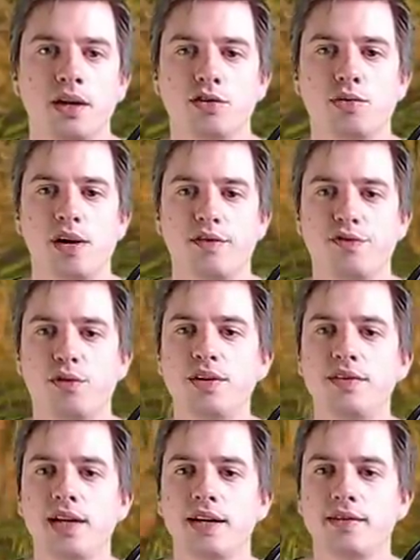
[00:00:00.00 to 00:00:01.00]
So we have
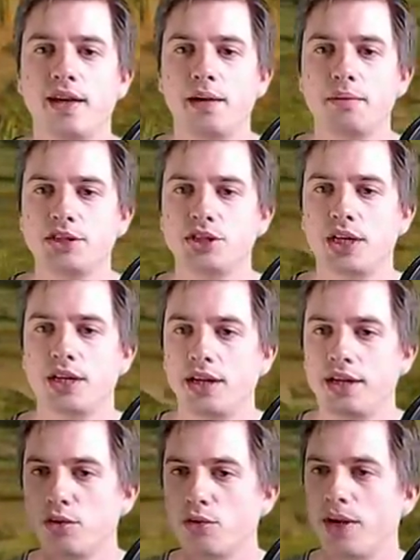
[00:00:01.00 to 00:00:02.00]
forty-eight damage here
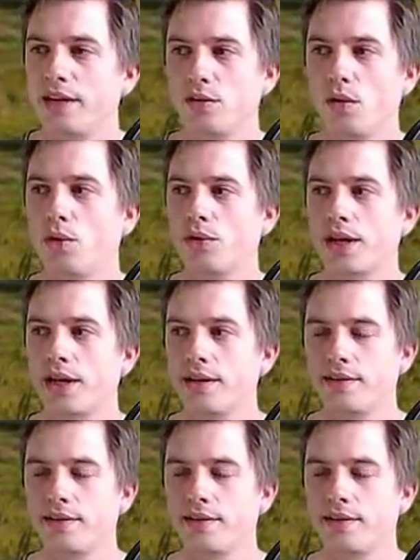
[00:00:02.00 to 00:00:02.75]
and great Oki.